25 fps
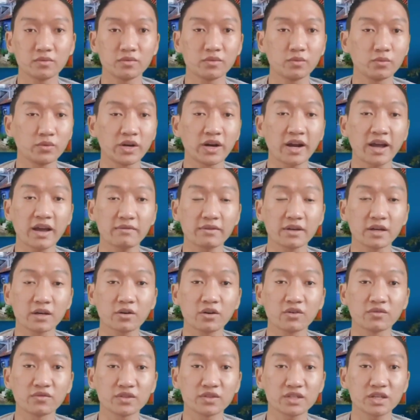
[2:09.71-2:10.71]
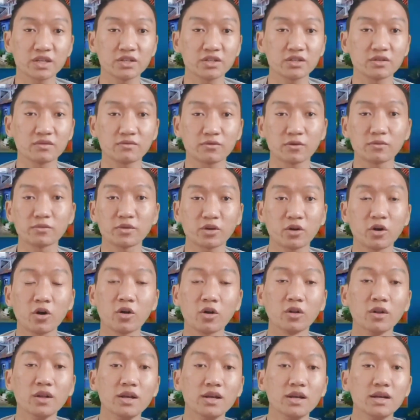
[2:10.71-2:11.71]
we're having a conversation from the
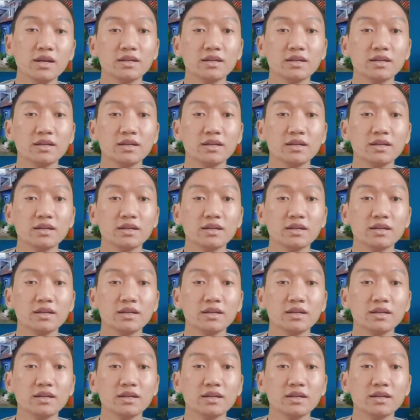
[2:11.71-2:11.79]
call.